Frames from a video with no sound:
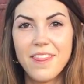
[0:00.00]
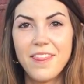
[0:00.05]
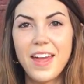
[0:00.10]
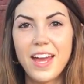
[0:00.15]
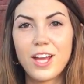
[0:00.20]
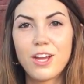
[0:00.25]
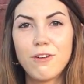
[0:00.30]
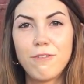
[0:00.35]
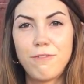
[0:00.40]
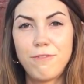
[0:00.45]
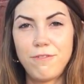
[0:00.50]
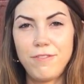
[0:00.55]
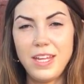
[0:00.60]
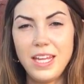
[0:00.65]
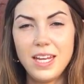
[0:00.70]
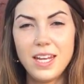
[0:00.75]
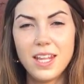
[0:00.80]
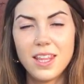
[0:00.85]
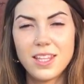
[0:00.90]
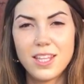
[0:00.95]
that could
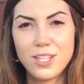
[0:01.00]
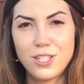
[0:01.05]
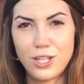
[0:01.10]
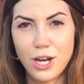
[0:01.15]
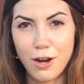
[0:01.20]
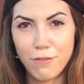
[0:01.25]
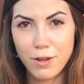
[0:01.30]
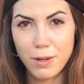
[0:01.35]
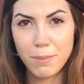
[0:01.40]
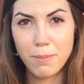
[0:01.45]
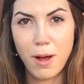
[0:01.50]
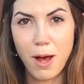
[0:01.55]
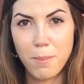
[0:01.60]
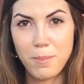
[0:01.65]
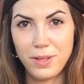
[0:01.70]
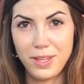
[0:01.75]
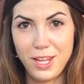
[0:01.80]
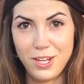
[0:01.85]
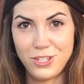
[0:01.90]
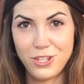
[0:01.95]
feed the starving
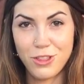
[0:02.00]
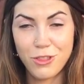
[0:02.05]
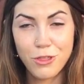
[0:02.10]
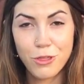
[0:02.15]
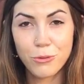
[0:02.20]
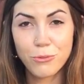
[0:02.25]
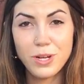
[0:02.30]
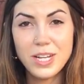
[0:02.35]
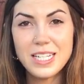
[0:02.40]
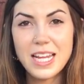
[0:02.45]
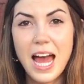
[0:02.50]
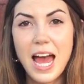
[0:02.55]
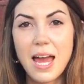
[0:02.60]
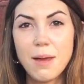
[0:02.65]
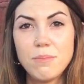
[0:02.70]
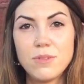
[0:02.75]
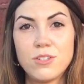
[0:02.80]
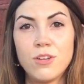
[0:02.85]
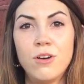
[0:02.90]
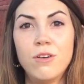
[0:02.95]
population three
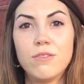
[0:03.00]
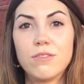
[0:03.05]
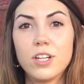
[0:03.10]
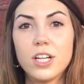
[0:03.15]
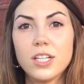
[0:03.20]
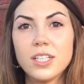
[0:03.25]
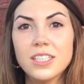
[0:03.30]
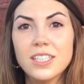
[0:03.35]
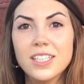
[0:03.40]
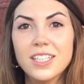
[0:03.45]
times over.